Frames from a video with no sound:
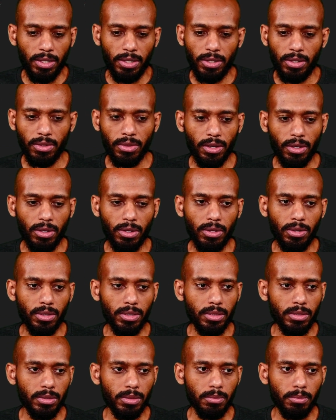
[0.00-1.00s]
on the code
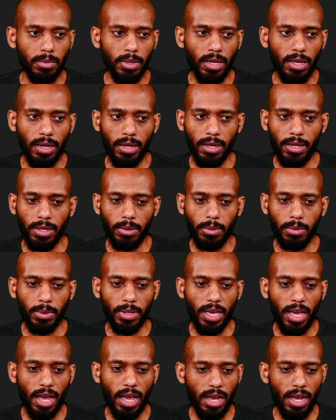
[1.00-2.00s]
mainly we
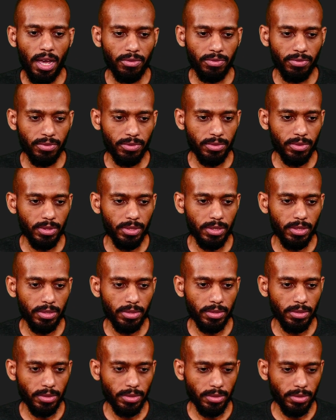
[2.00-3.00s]
have
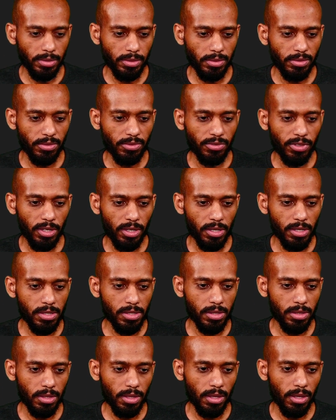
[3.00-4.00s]
first
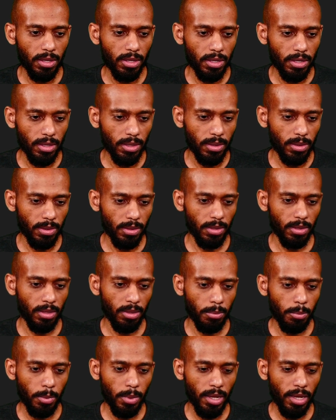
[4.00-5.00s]
the
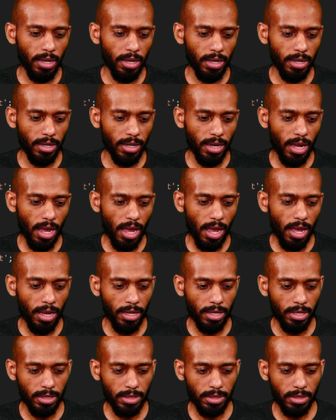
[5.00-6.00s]
main
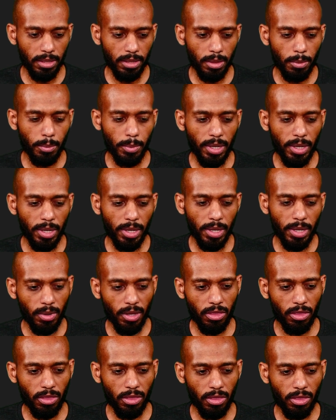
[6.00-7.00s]

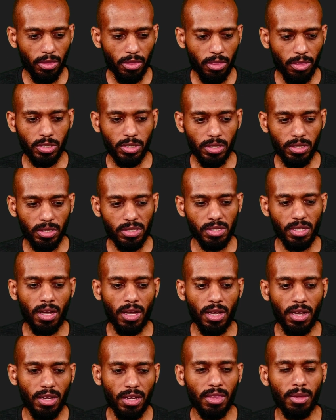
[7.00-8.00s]
method, which is
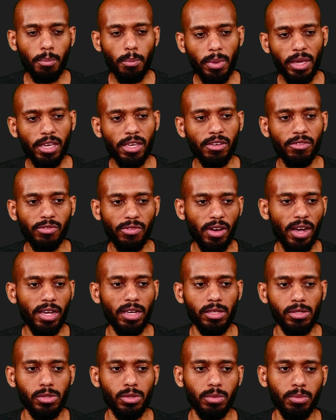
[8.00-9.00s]
in the main file.
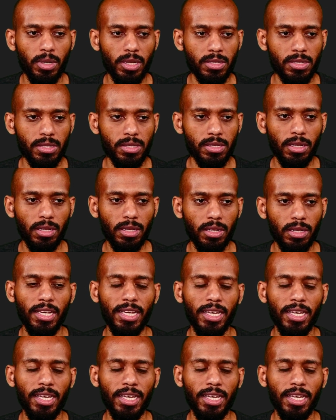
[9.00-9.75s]
So basically